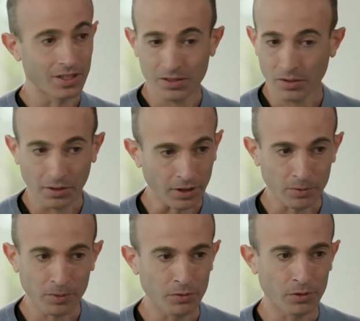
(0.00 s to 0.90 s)
Yeah, so
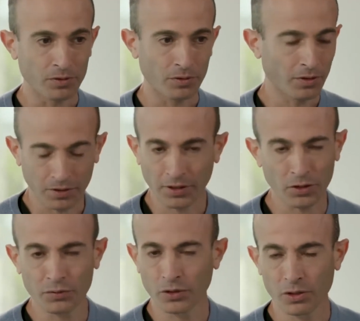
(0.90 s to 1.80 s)
thank you
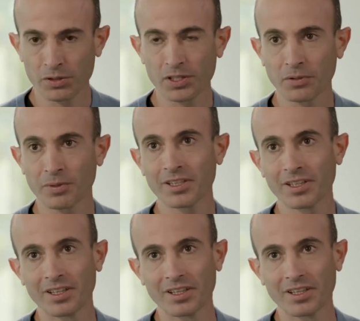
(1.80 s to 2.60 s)
for hosting me,